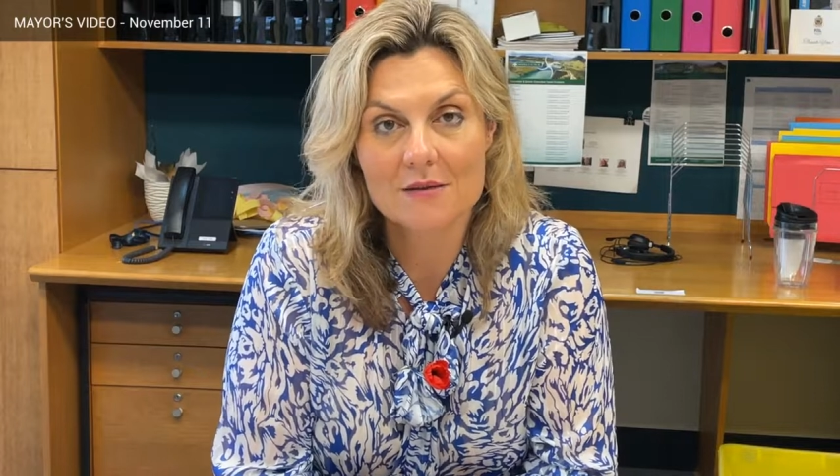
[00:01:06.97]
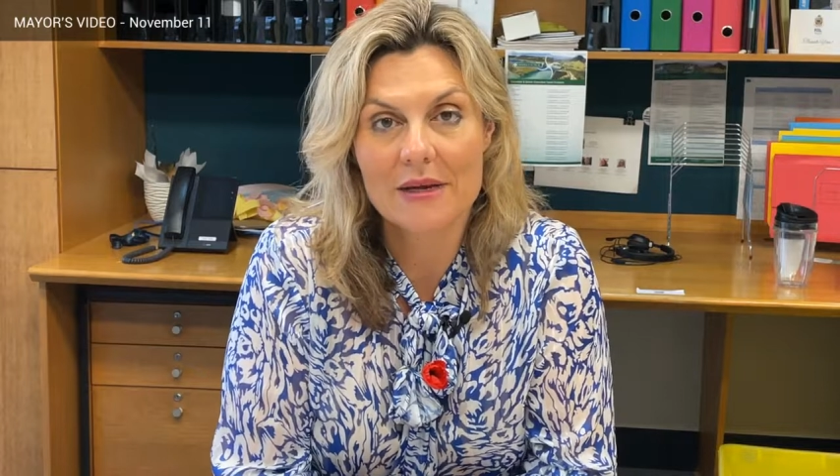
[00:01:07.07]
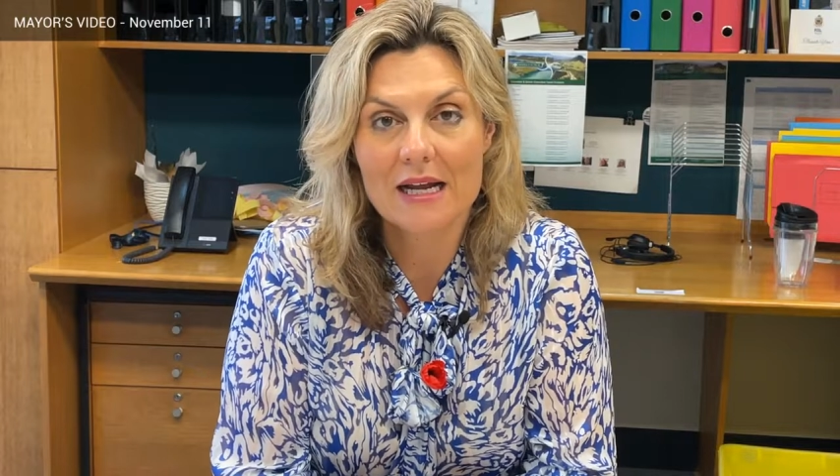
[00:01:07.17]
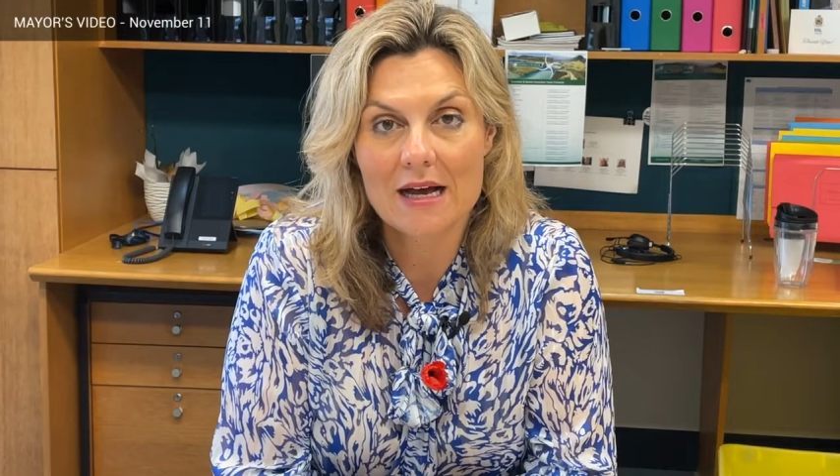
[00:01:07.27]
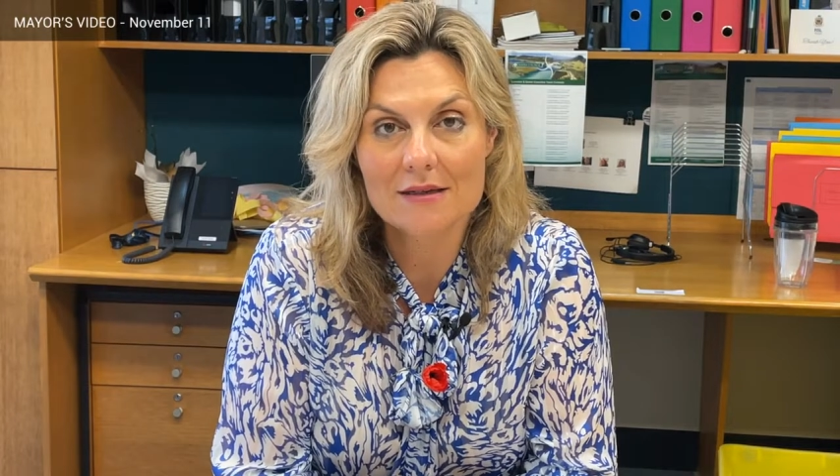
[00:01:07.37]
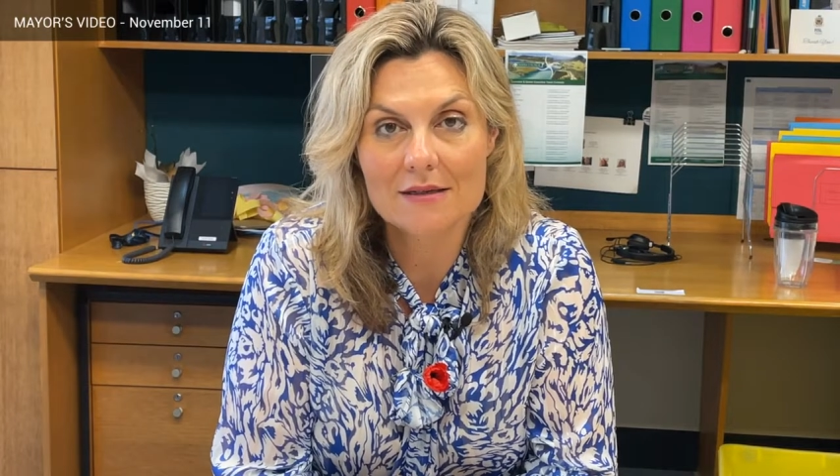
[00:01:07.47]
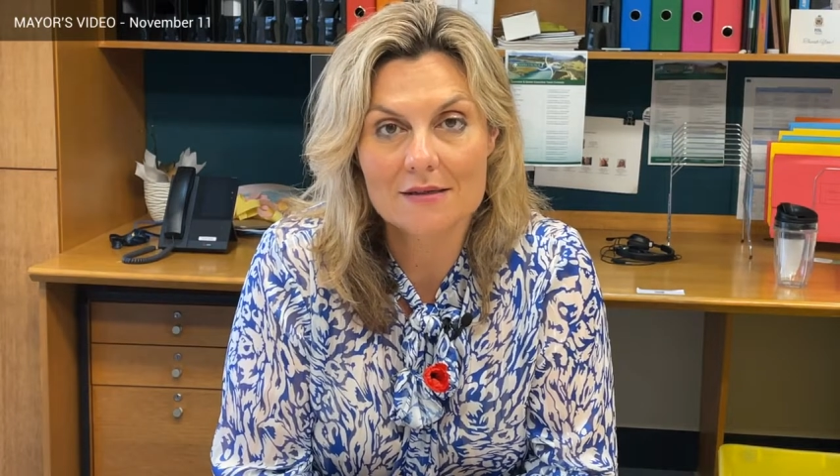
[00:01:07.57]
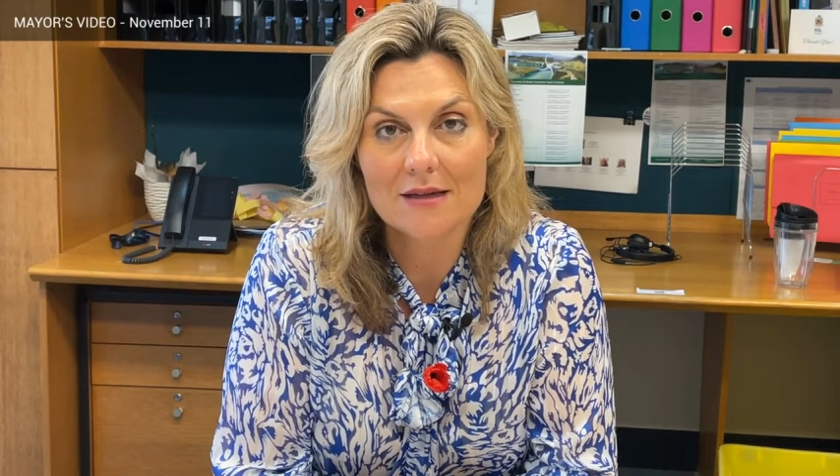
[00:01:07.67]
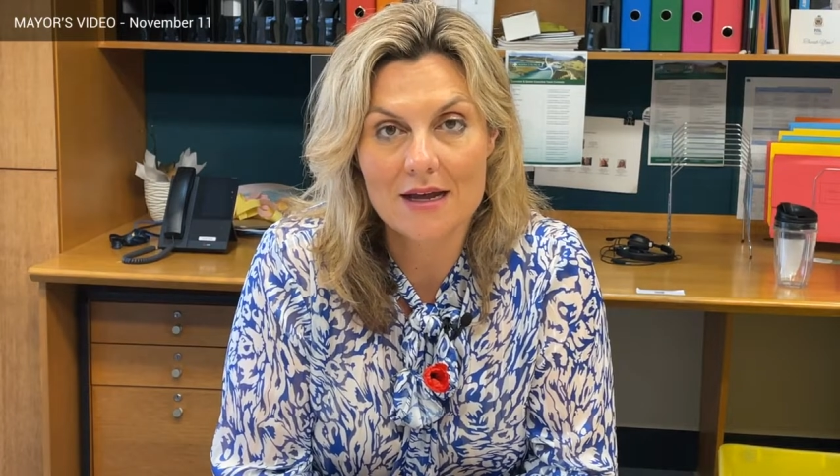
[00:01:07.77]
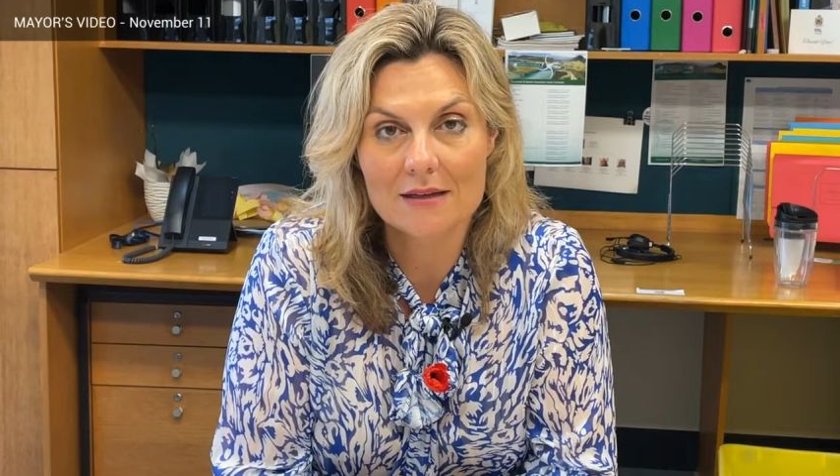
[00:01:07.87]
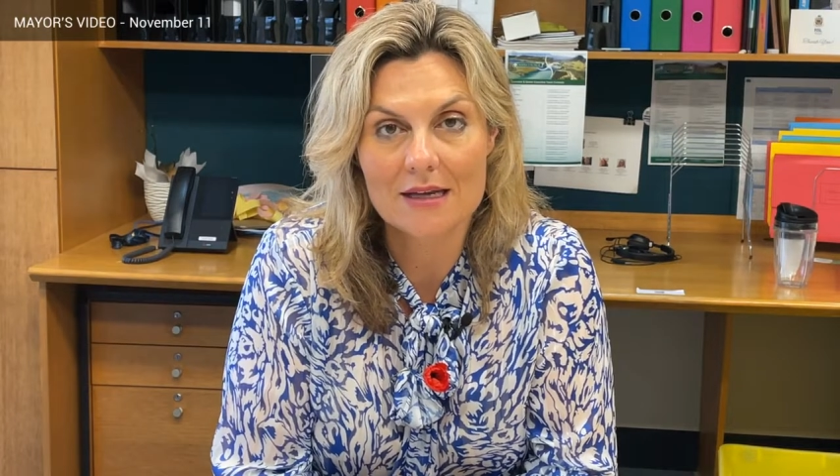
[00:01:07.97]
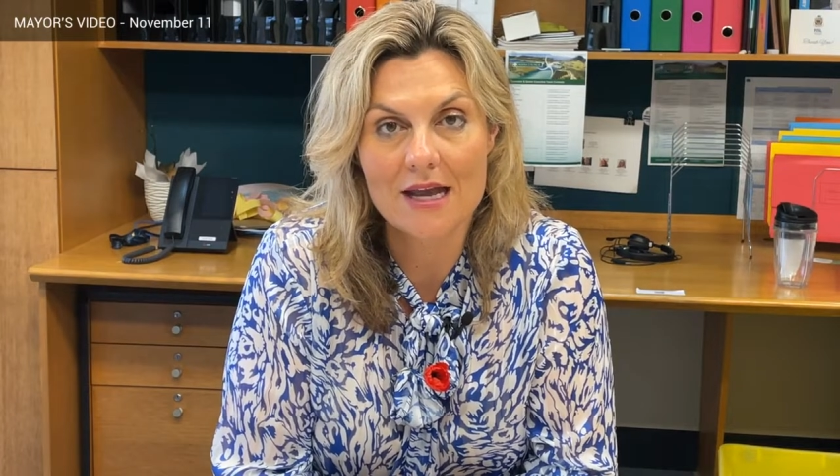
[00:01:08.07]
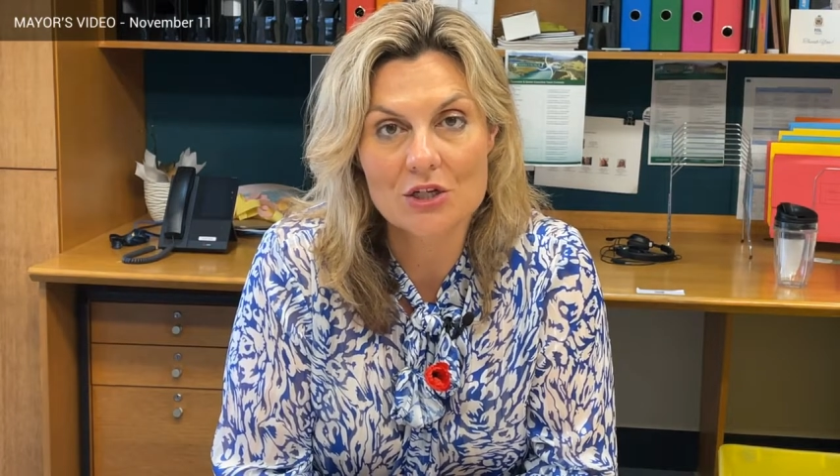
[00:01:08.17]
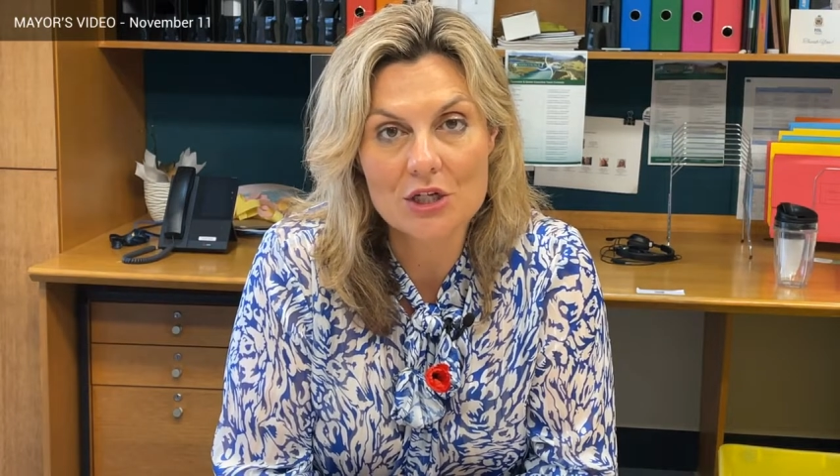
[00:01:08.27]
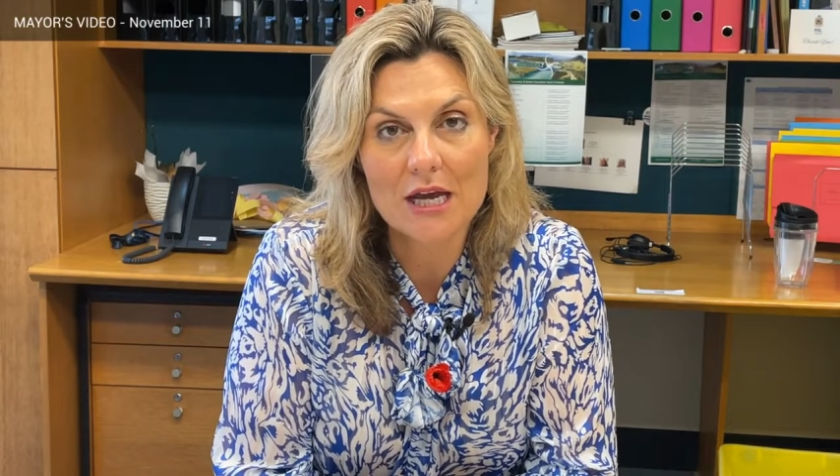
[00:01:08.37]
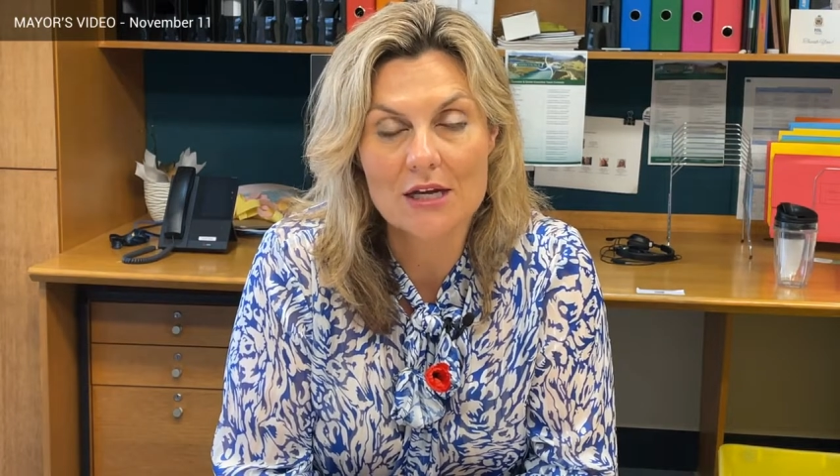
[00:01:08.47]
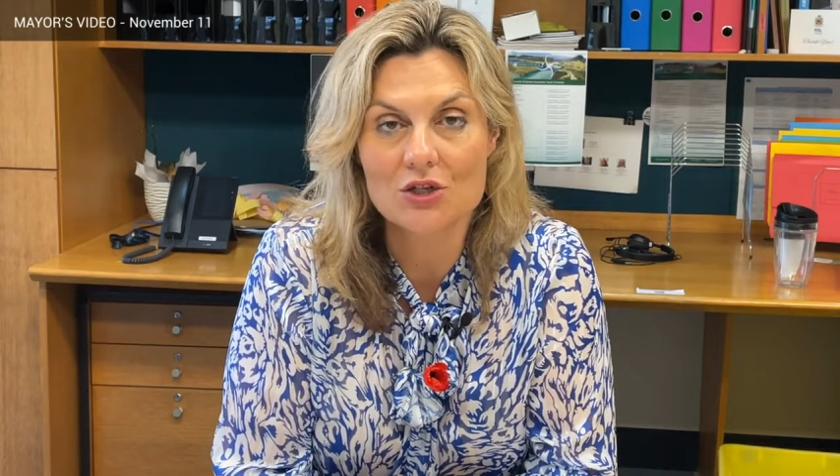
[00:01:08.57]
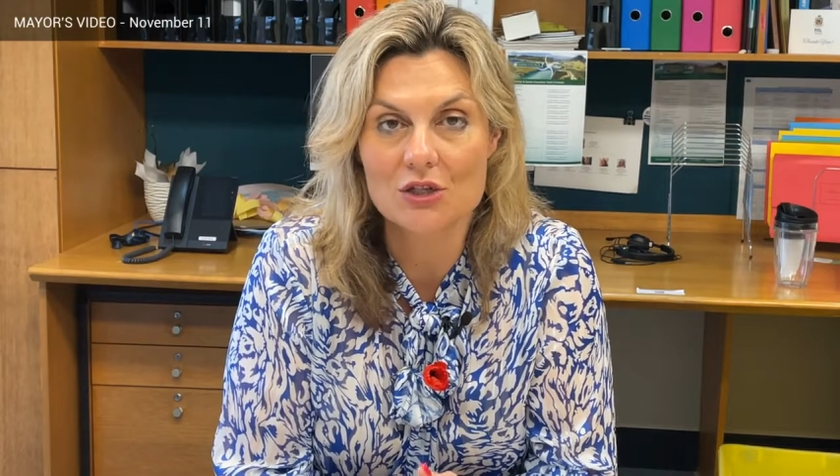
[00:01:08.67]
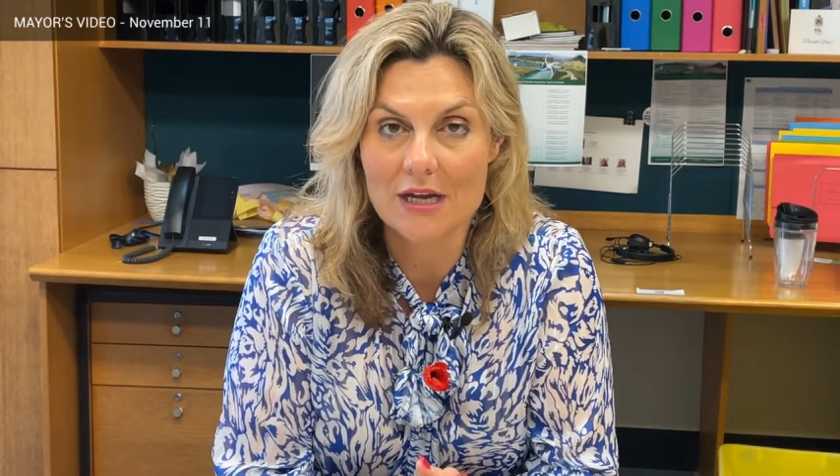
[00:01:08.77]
better understand the education